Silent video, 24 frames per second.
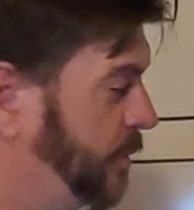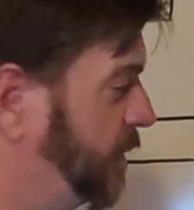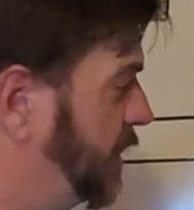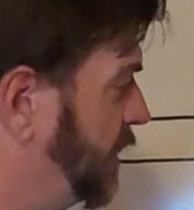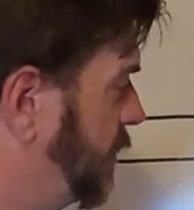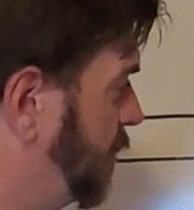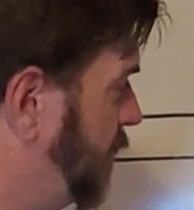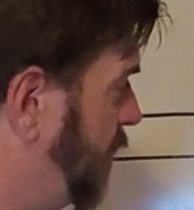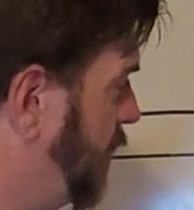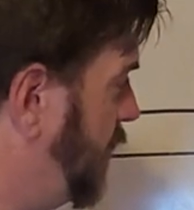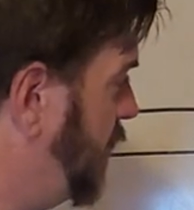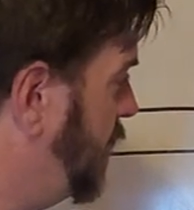And I'll be
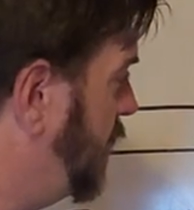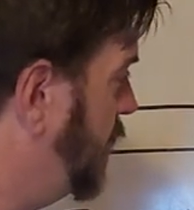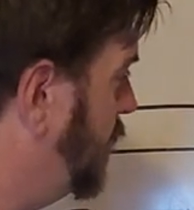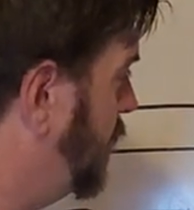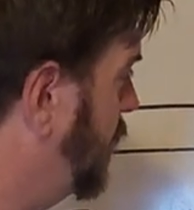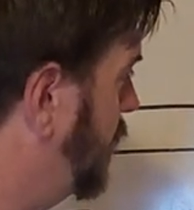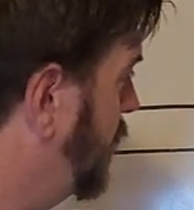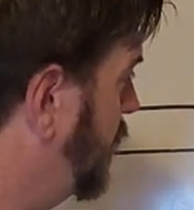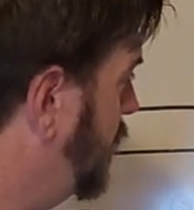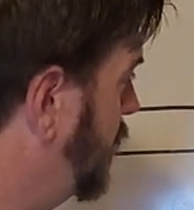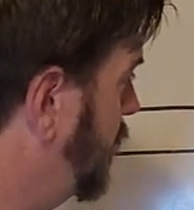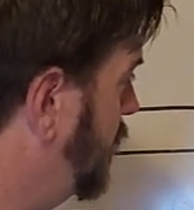like, Wow,
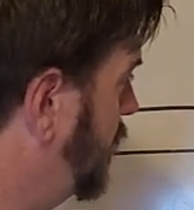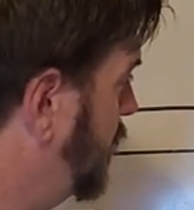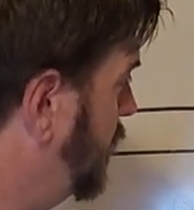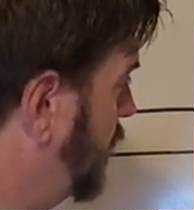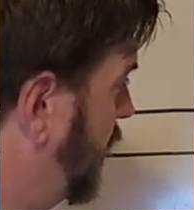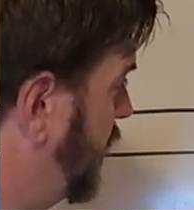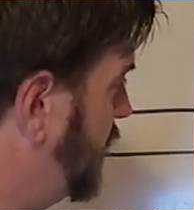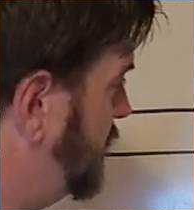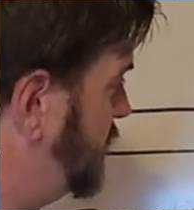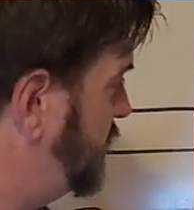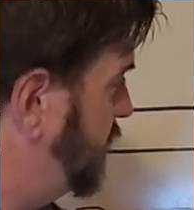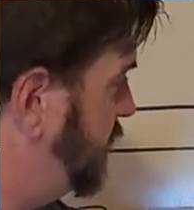
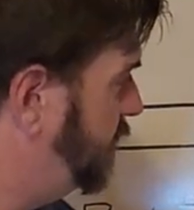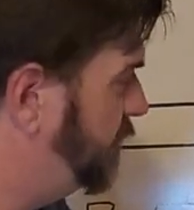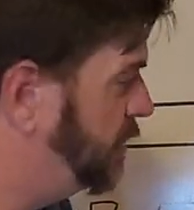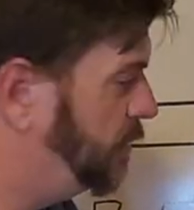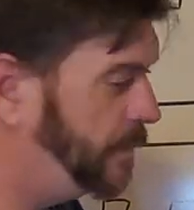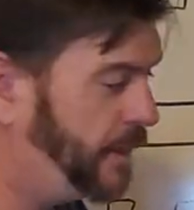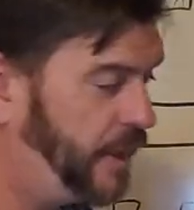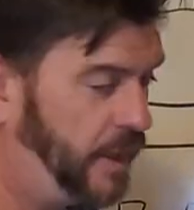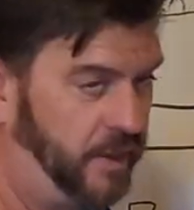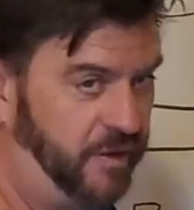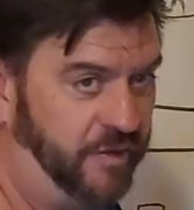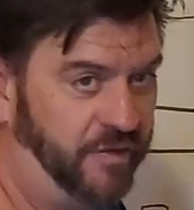that's either
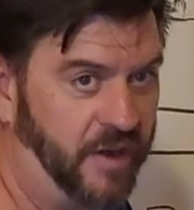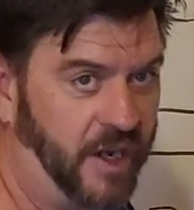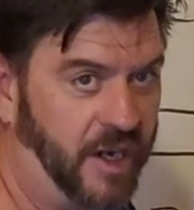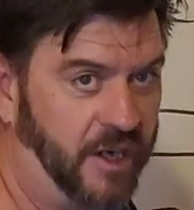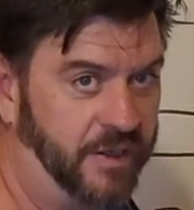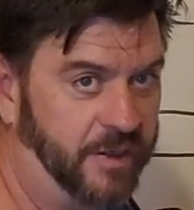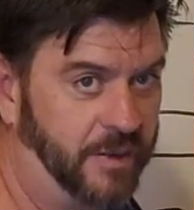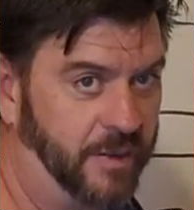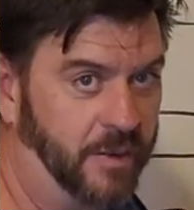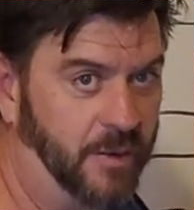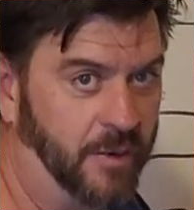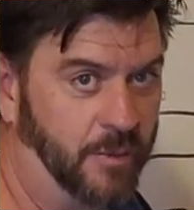a
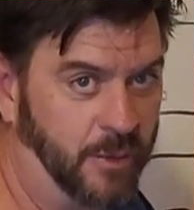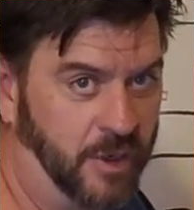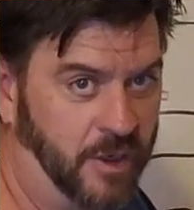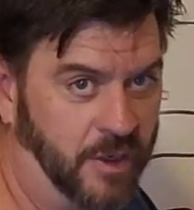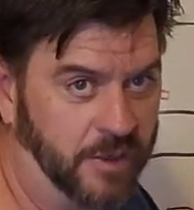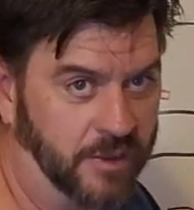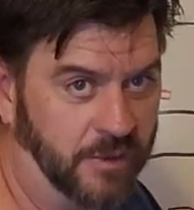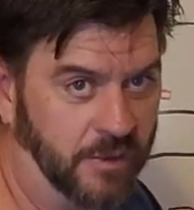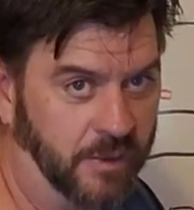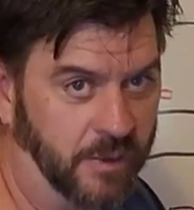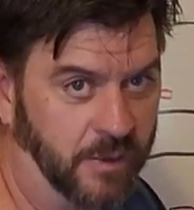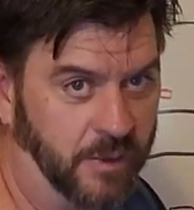manufactured or a
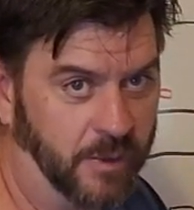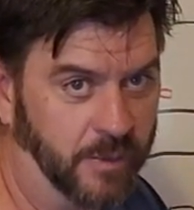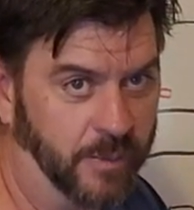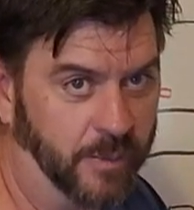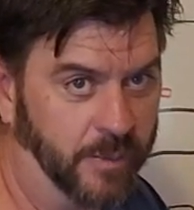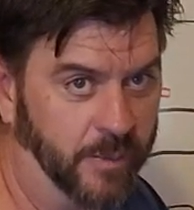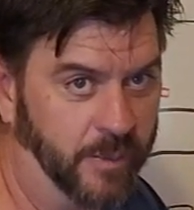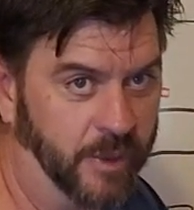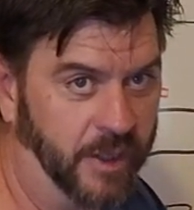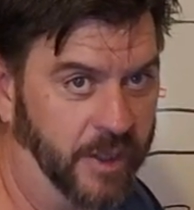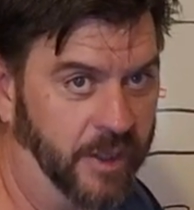modular home.